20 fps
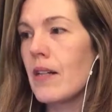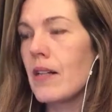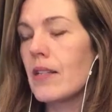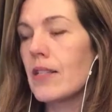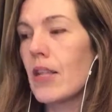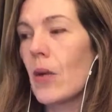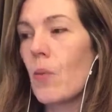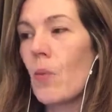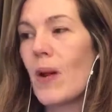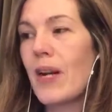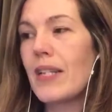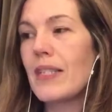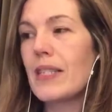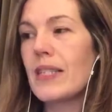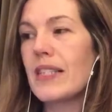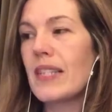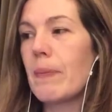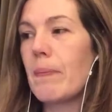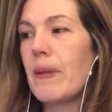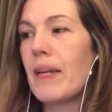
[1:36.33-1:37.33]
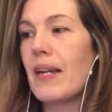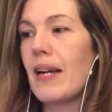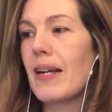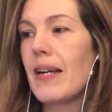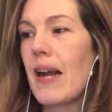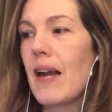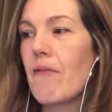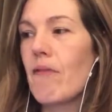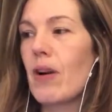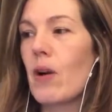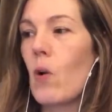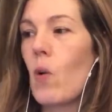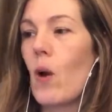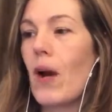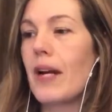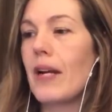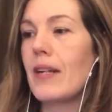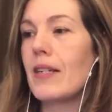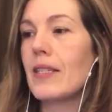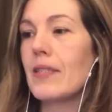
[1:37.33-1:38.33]
So when is a DPIA
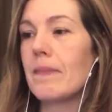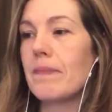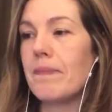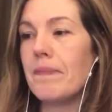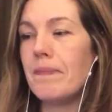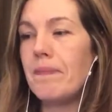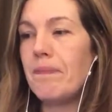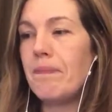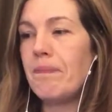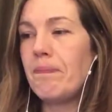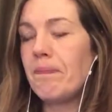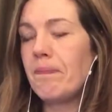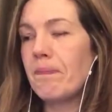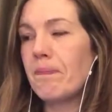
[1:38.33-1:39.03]
required? And